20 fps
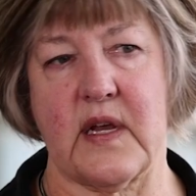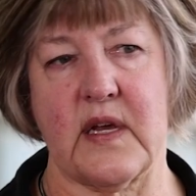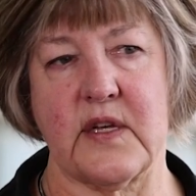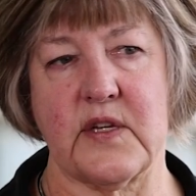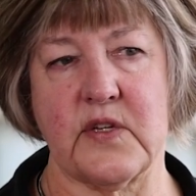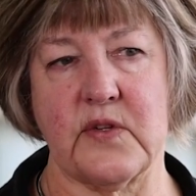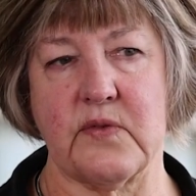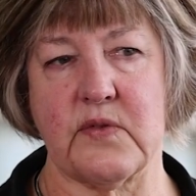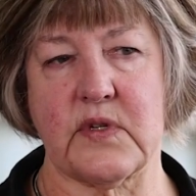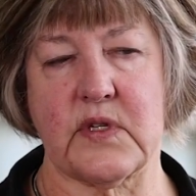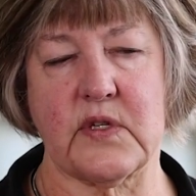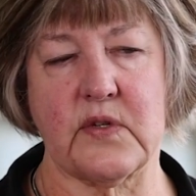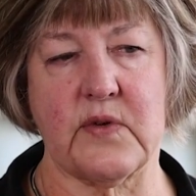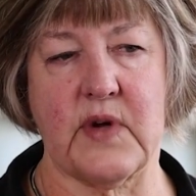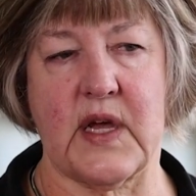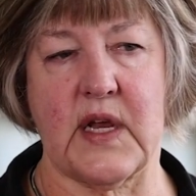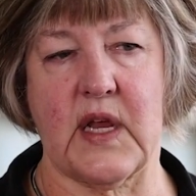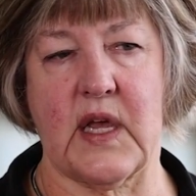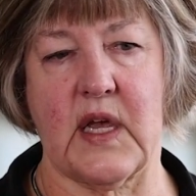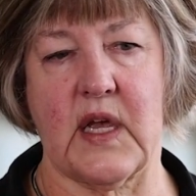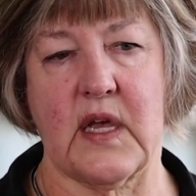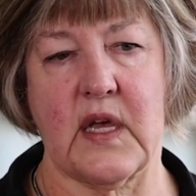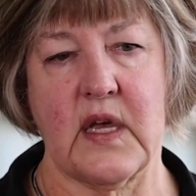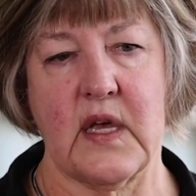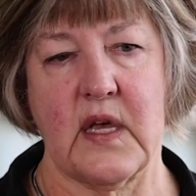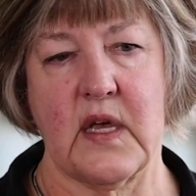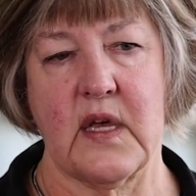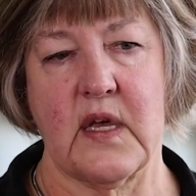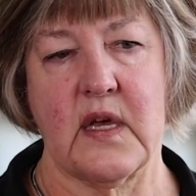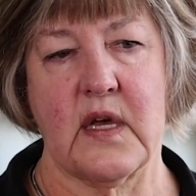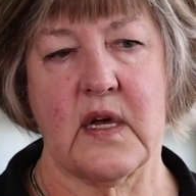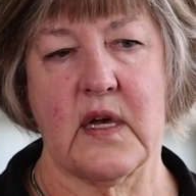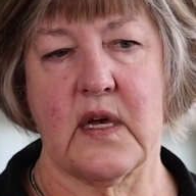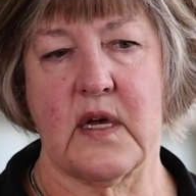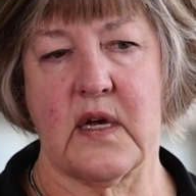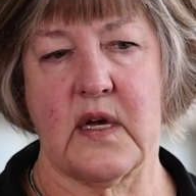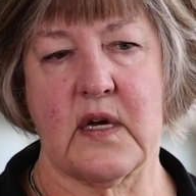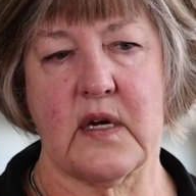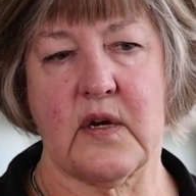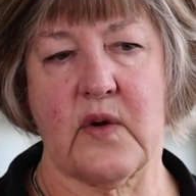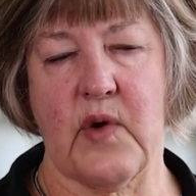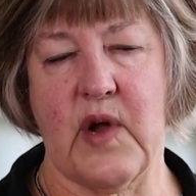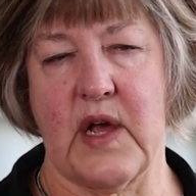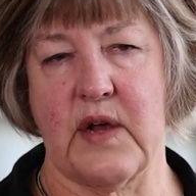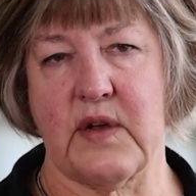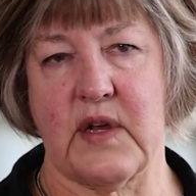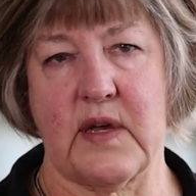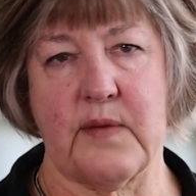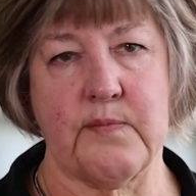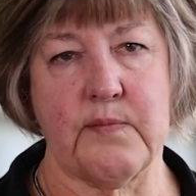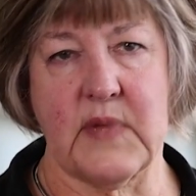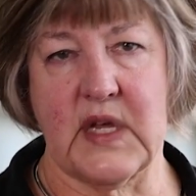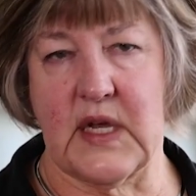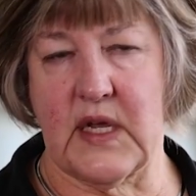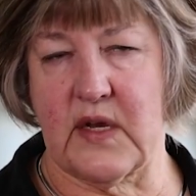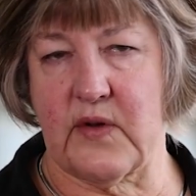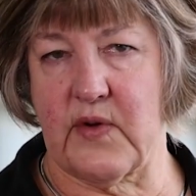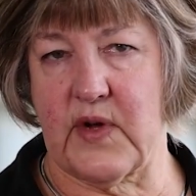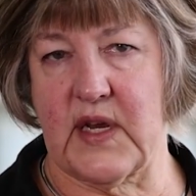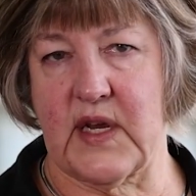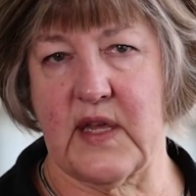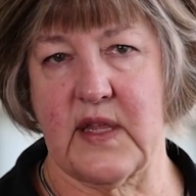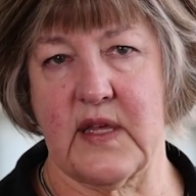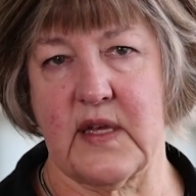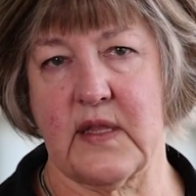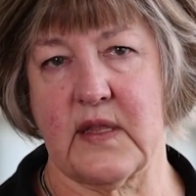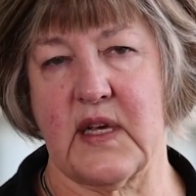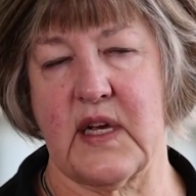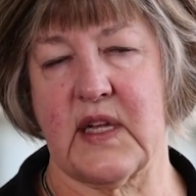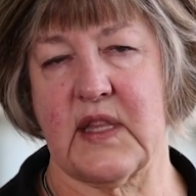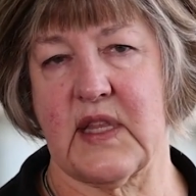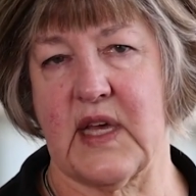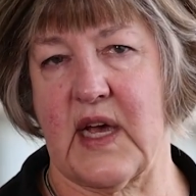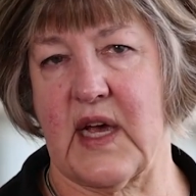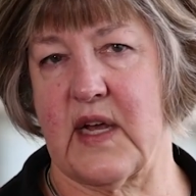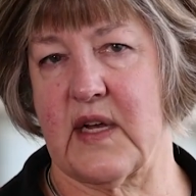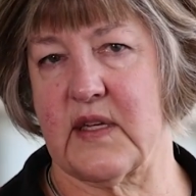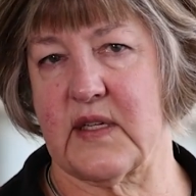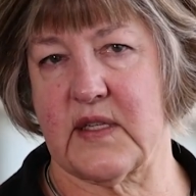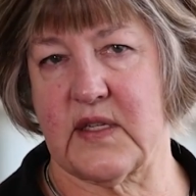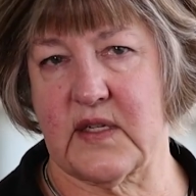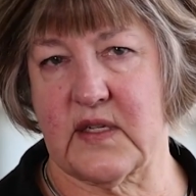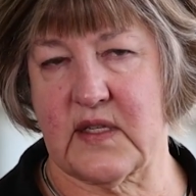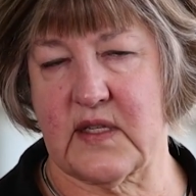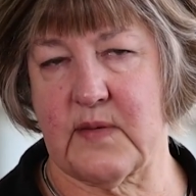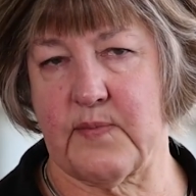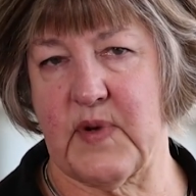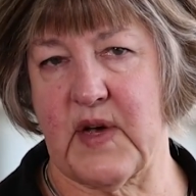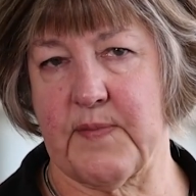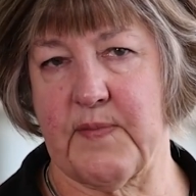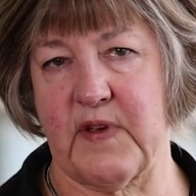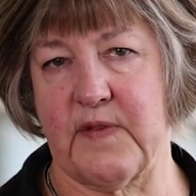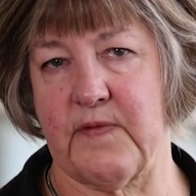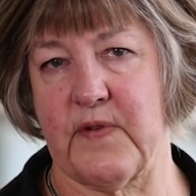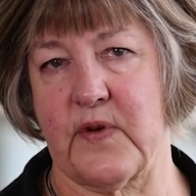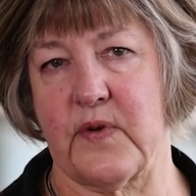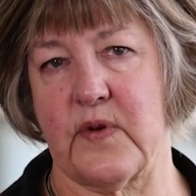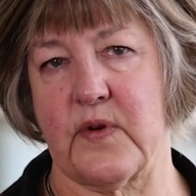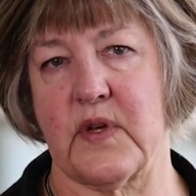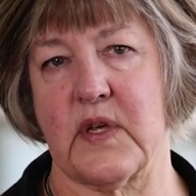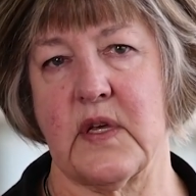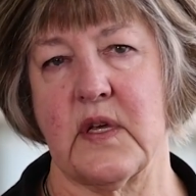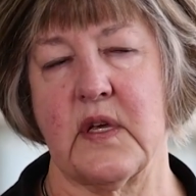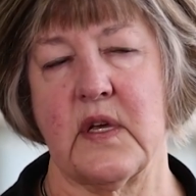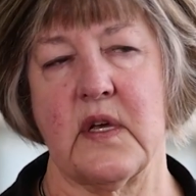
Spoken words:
I don't do any ground up meat or anything like that. It's just the puppy food.